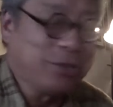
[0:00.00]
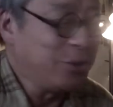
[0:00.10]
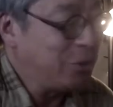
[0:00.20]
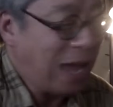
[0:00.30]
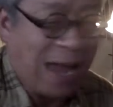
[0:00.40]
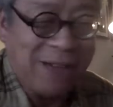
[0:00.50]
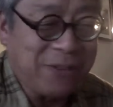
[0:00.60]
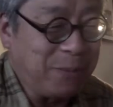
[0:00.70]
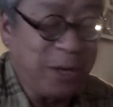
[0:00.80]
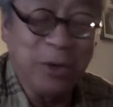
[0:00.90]
So you have
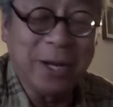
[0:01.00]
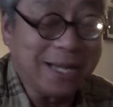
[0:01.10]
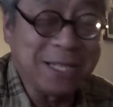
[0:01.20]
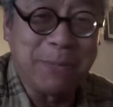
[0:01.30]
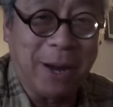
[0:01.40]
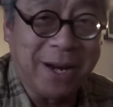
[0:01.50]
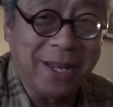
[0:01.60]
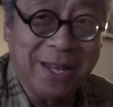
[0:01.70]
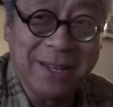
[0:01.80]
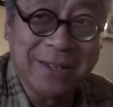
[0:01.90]
to be good at
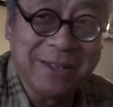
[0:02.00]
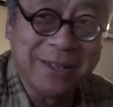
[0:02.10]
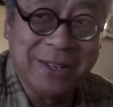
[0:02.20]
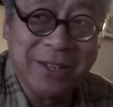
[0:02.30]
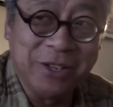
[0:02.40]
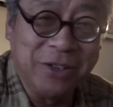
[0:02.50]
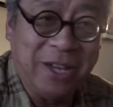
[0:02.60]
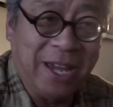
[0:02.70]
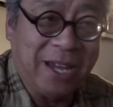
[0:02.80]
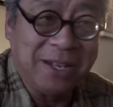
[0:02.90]
spotting. you
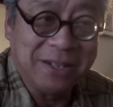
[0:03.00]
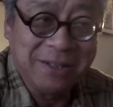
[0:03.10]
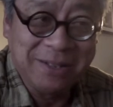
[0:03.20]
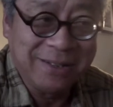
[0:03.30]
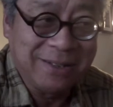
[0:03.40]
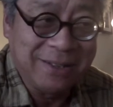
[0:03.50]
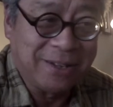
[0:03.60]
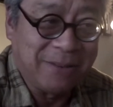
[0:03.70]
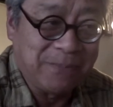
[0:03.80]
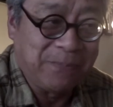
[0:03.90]
can't
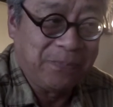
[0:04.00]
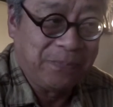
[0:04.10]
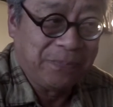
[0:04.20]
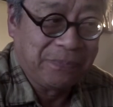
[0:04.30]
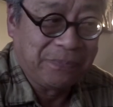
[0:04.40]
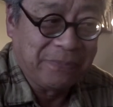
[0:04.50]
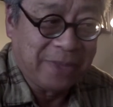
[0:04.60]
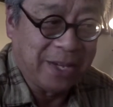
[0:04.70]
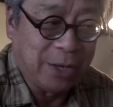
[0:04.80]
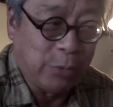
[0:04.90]
um,
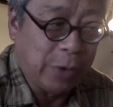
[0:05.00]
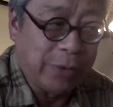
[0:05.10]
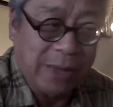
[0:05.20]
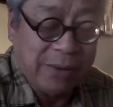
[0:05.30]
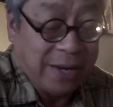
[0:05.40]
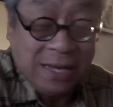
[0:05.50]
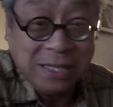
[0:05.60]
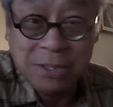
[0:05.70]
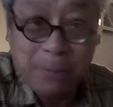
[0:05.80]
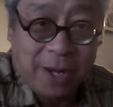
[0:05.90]
get away without
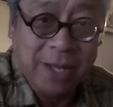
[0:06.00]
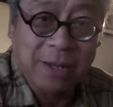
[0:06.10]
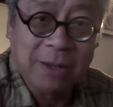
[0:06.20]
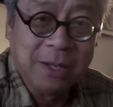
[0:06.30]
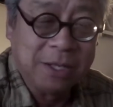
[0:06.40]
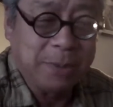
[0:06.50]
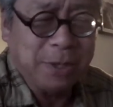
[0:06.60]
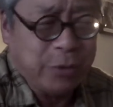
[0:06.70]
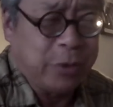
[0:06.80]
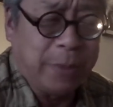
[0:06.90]
any spotting,
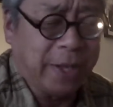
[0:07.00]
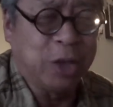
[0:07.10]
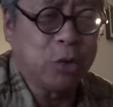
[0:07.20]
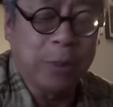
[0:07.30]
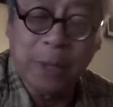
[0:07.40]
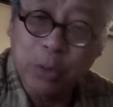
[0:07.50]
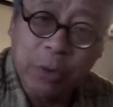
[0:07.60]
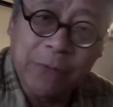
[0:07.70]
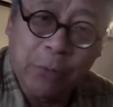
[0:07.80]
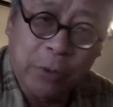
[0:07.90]
especially when you're making 20 by
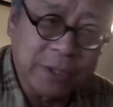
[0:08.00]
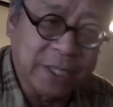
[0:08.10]
24 or